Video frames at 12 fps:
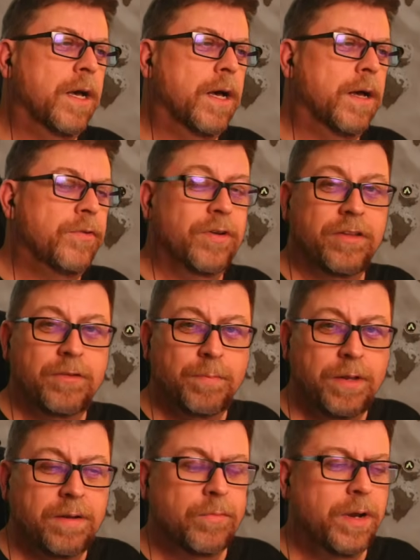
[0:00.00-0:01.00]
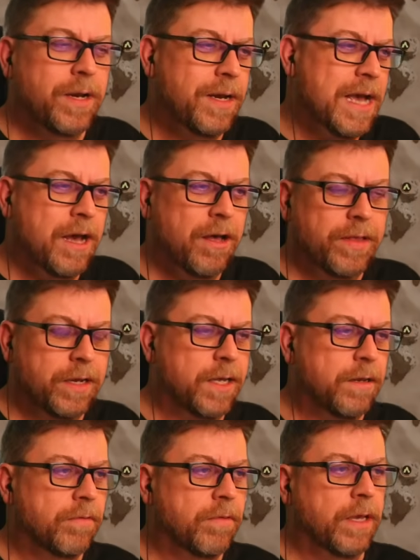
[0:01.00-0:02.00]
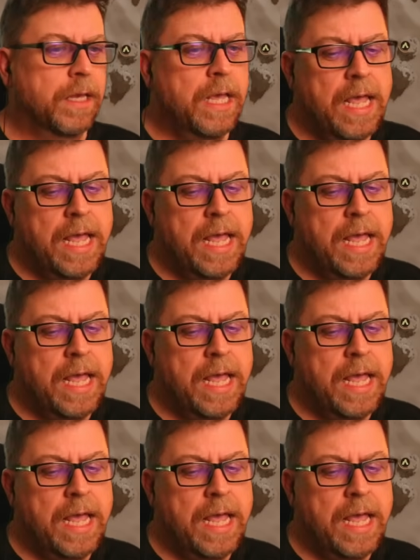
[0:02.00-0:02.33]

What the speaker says: Should I spend them right now? That kind of thing.